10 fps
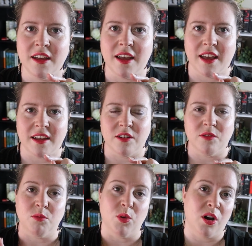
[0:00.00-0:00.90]
and
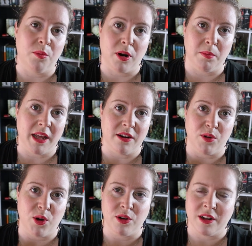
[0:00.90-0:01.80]
well, not properly a
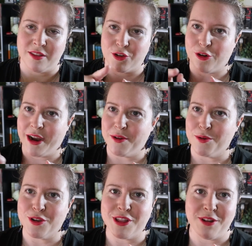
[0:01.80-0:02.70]
road, the
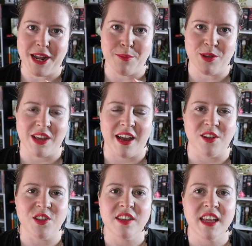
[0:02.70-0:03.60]
trail to the neighbour's
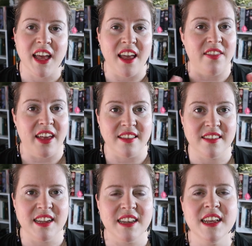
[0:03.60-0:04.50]
house, and that's
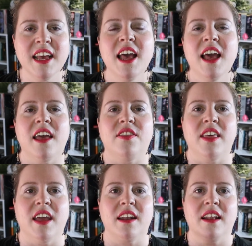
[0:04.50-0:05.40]
it. And
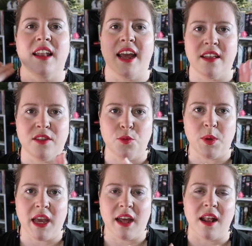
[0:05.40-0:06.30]
then later there'd
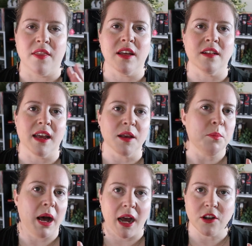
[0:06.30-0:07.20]
be another, like
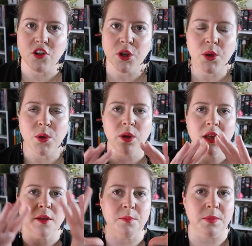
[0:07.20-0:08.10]
part 2,
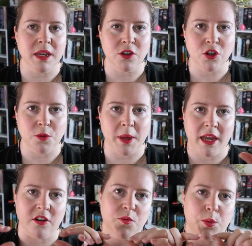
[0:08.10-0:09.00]
big
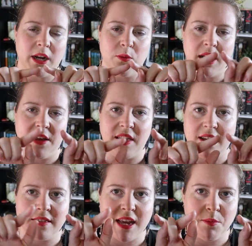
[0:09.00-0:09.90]
2-page spread, and it would have
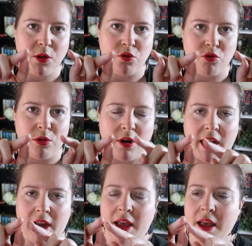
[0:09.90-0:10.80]
that same little
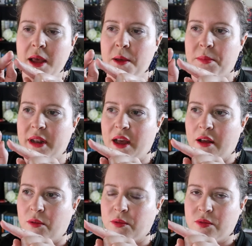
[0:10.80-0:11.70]
drawing, but
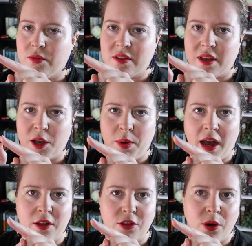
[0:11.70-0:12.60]
now there's like a
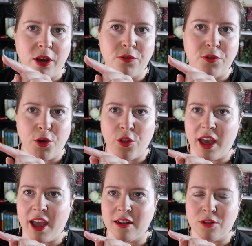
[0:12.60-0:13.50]
path going further
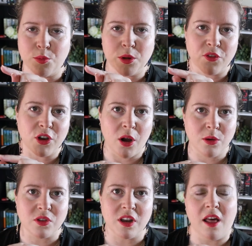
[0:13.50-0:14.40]
and a little bit of a
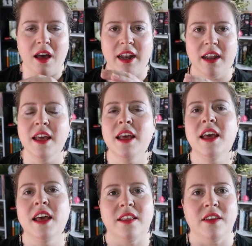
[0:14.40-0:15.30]
coastline.
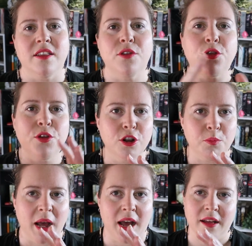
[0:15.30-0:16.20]
And then the third
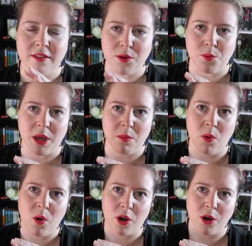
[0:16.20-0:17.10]
part there would be
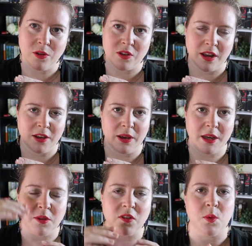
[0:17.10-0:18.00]
more coastline going
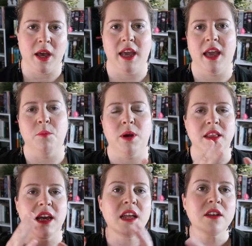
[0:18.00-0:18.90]
up this way, and by
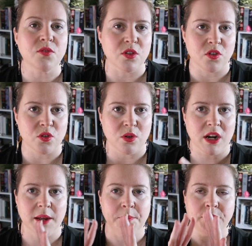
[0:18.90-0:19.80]
the end of the
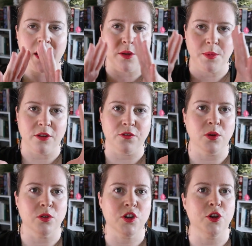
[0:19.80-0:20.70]
story it would be a
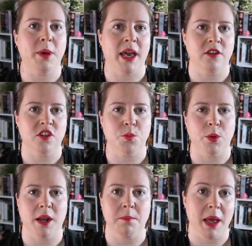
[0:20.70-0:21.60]
full 2-page
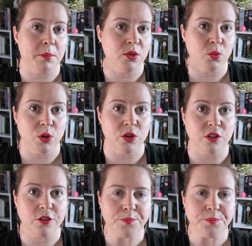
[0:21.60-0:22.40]
spread map of the world.